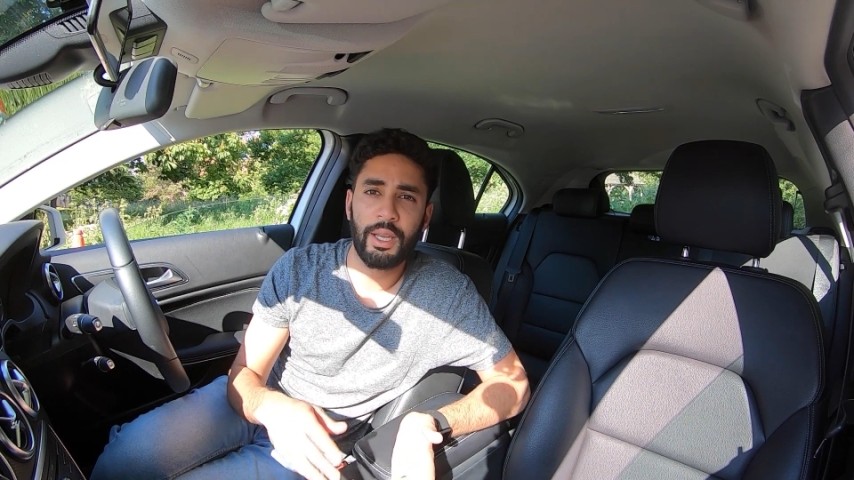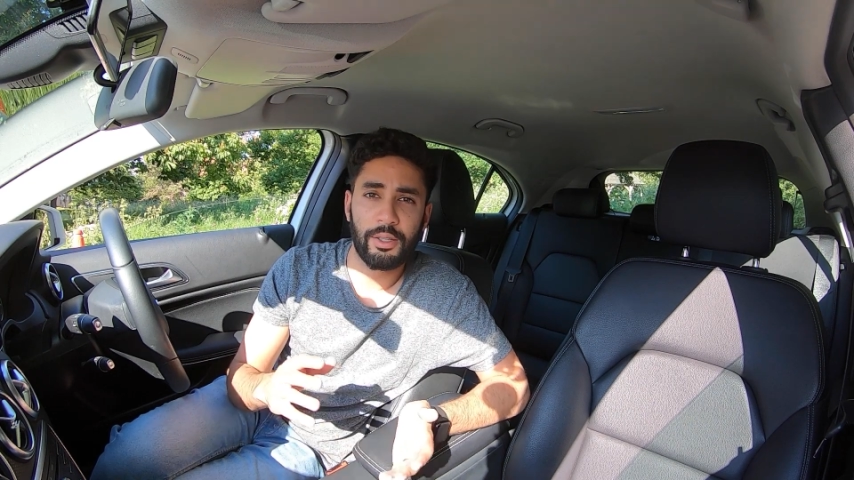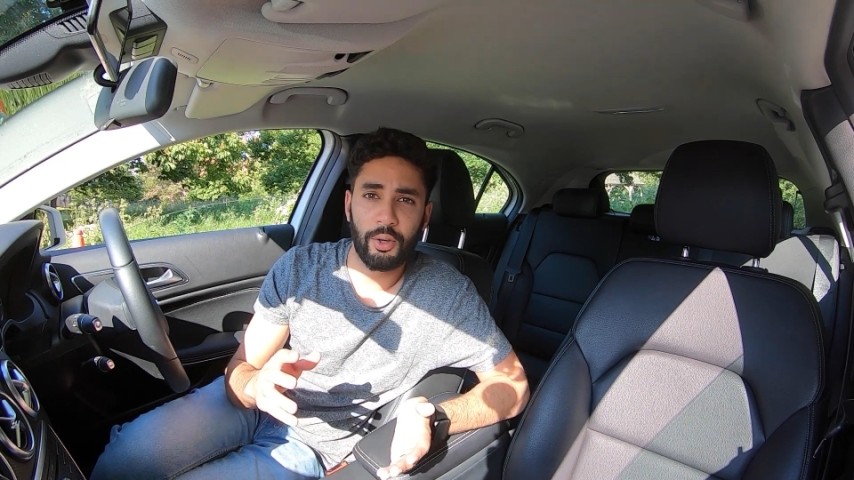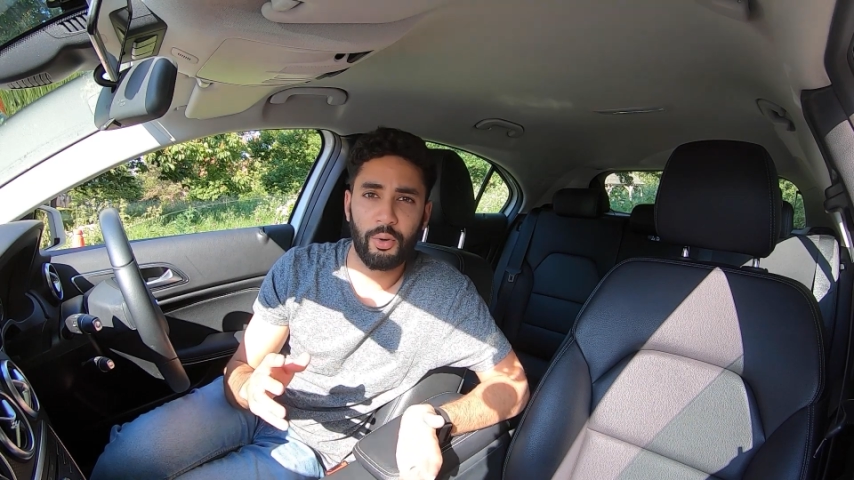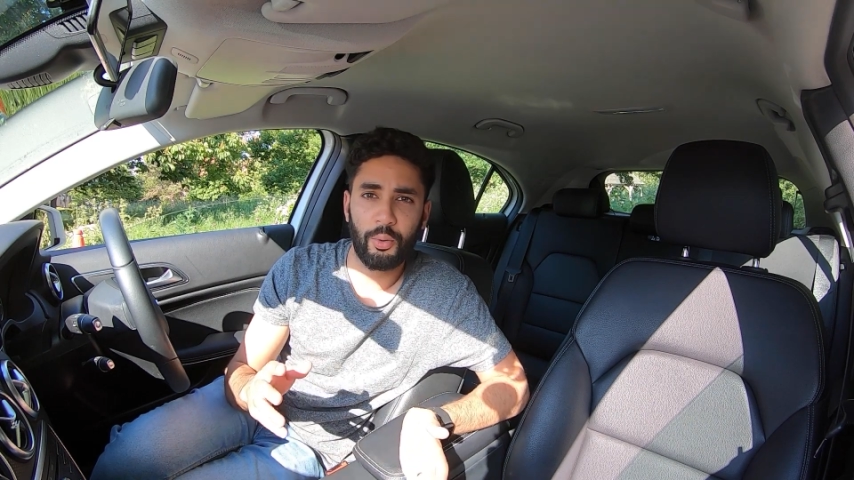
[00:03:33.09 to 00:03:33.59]

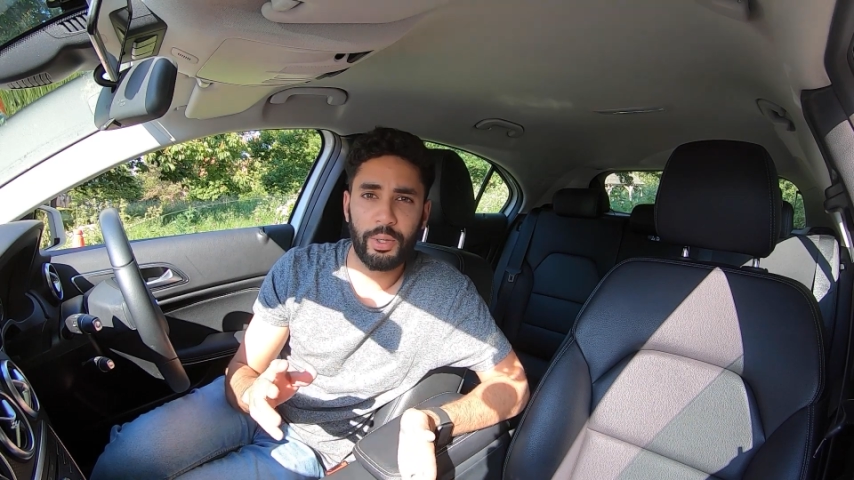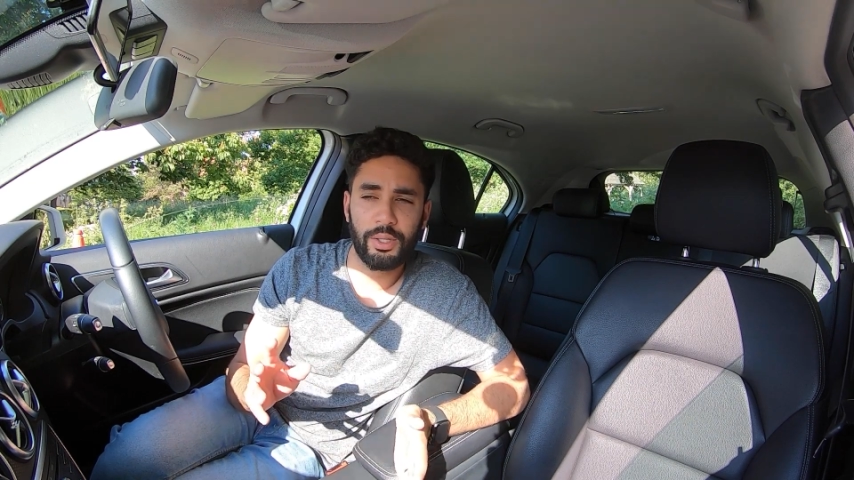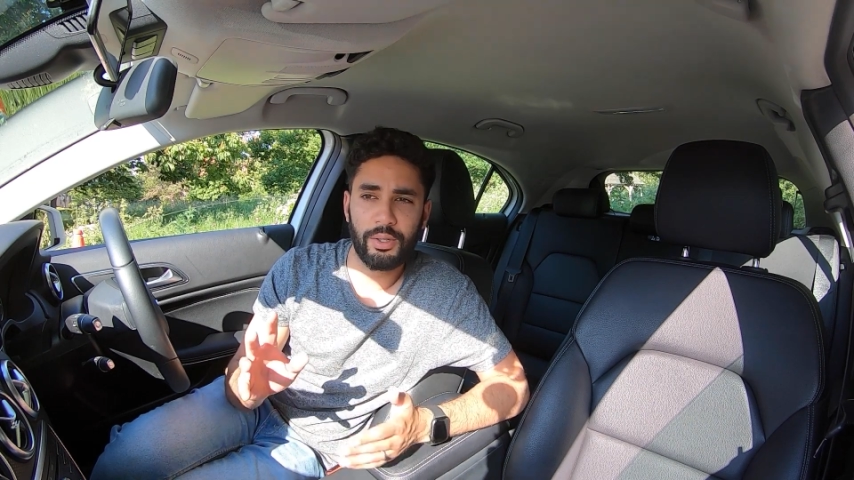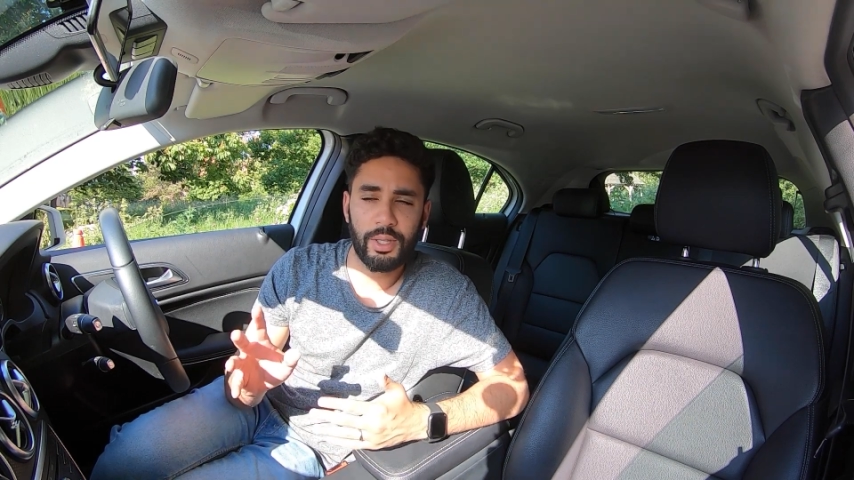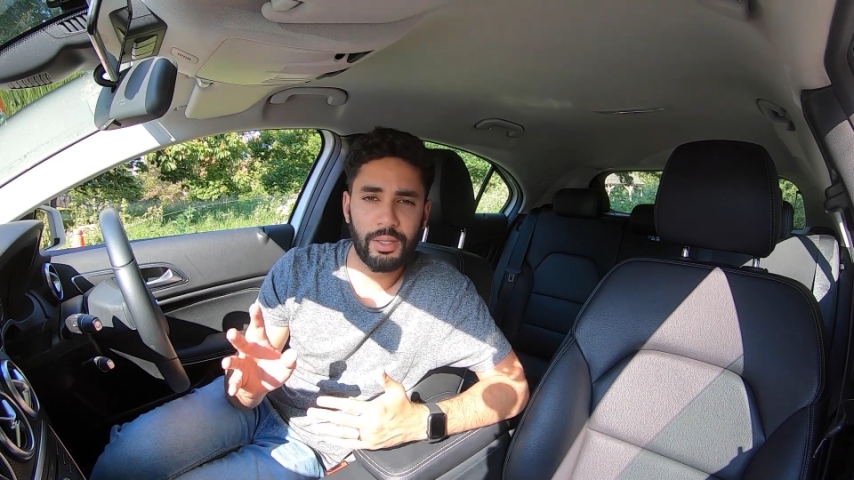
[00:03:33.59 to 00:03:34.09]
So
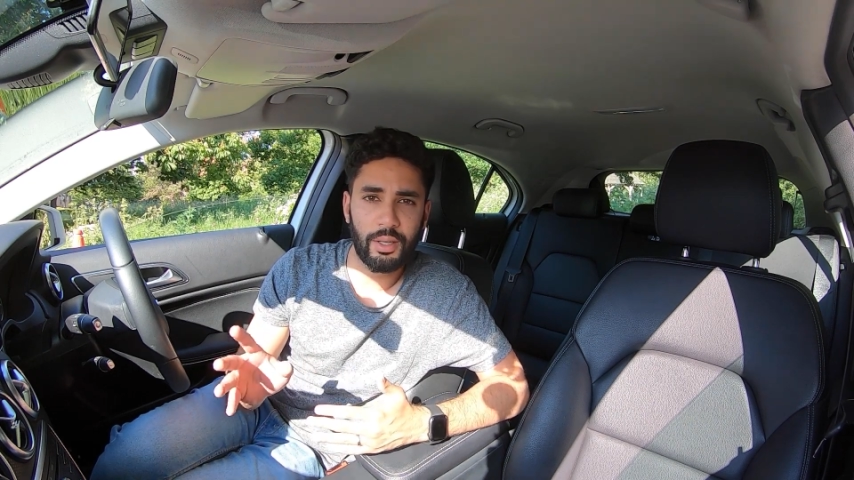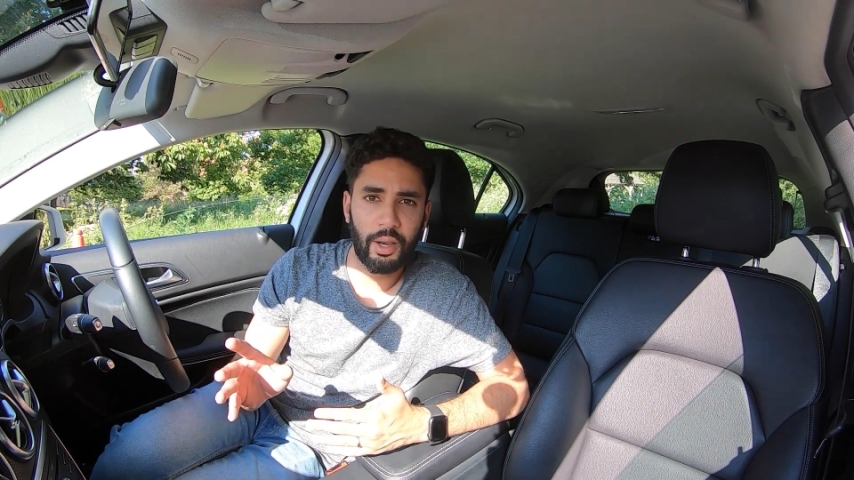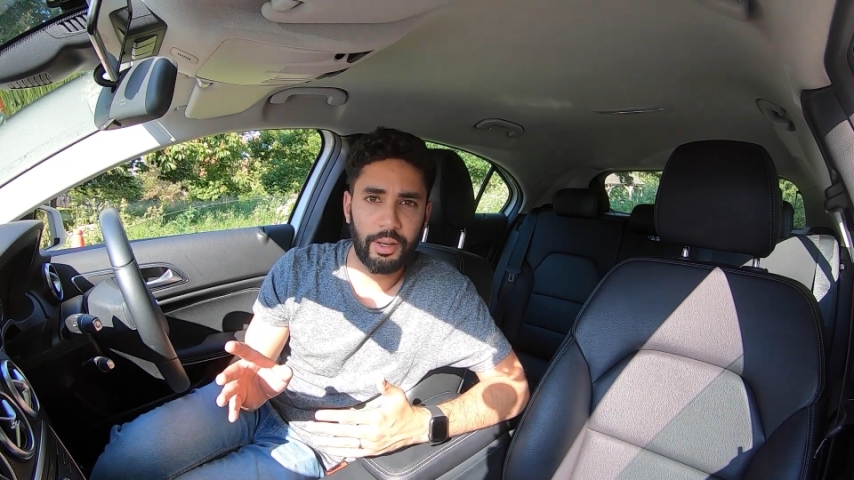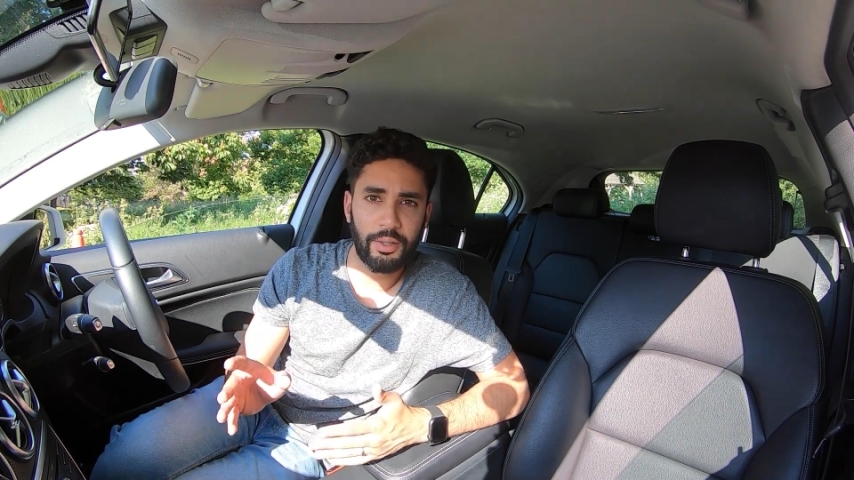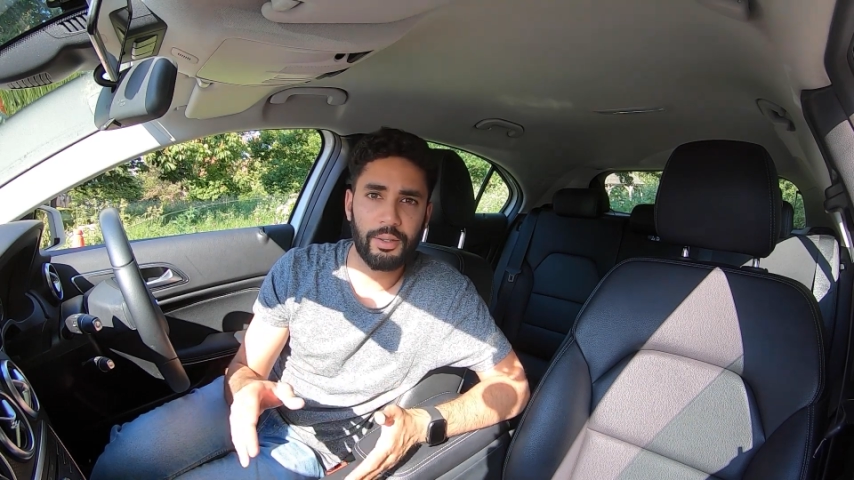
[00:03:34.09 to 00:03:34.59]
always use it as a
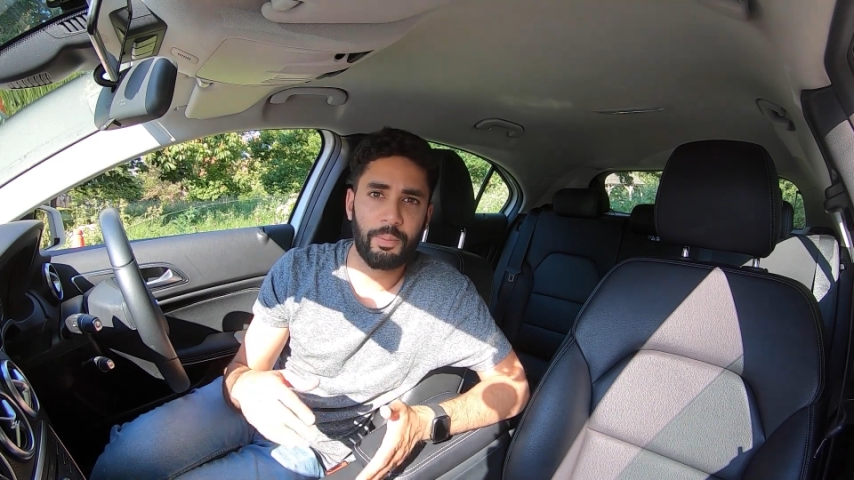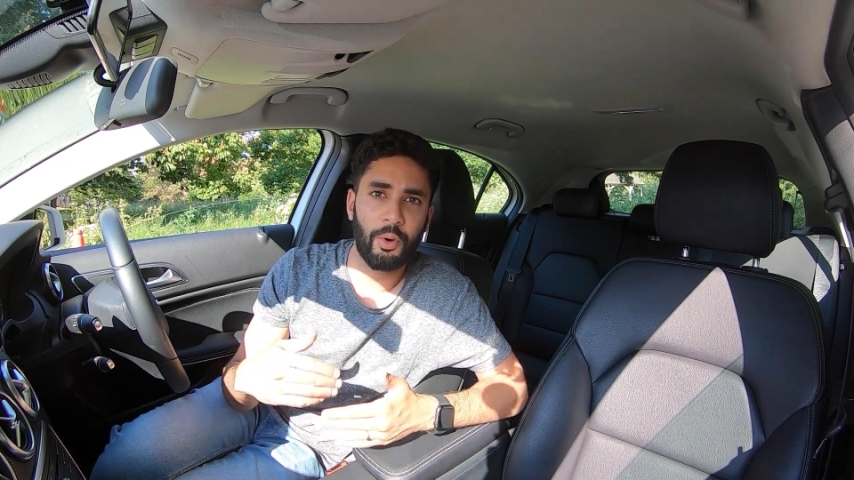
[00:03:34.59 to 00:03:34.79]
guidance,